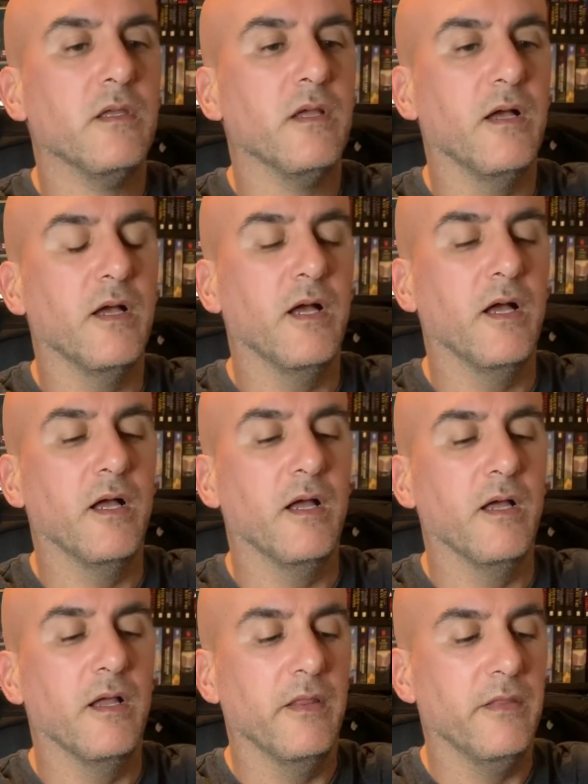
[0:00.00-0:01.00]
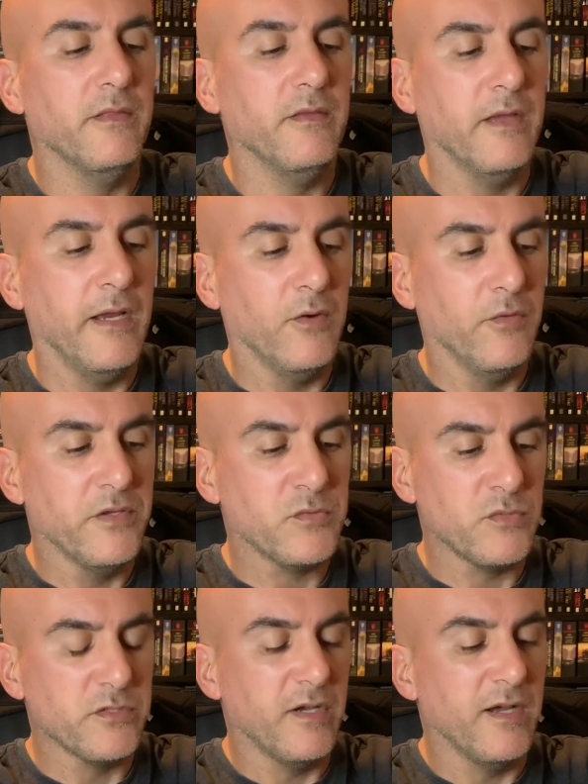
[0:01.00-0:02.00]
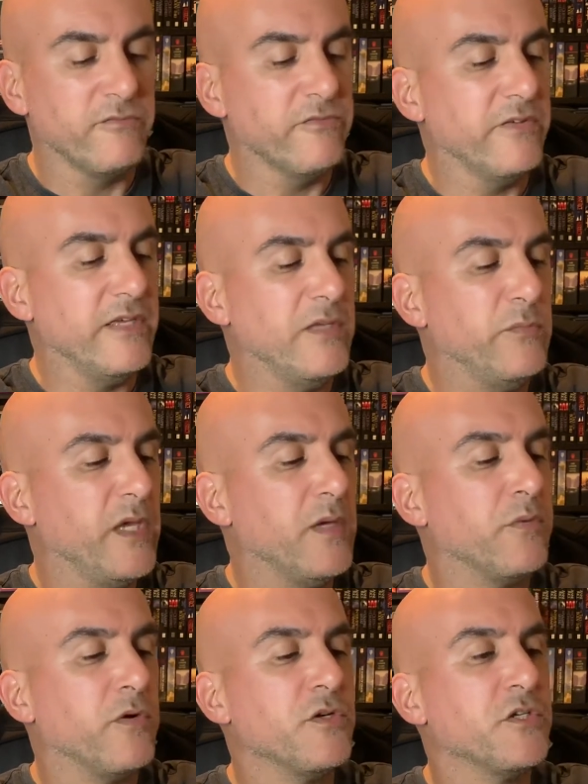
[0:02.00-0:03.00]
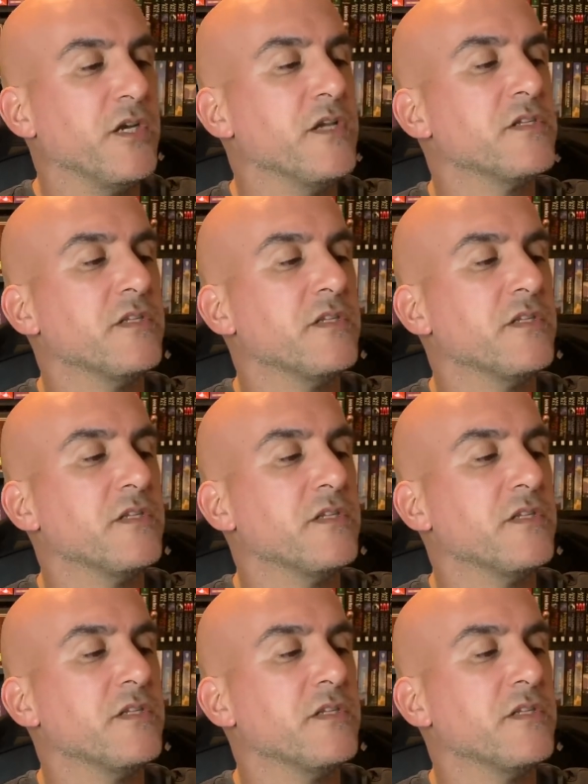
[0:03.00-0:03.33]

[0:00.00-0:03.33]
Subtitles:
I know this was off of eBay purchase.